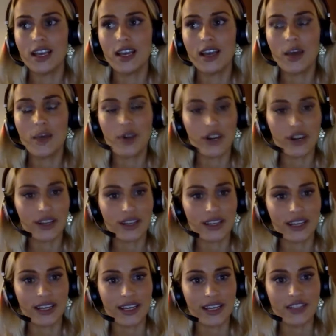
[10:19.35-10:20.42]

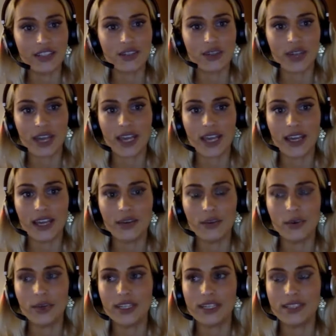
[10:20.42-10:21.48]
apparently it's okay
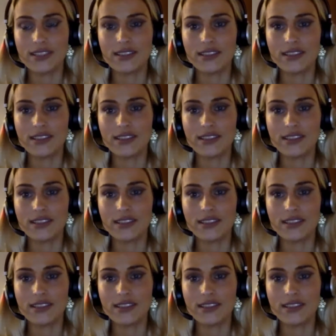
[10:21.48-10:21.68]
when it's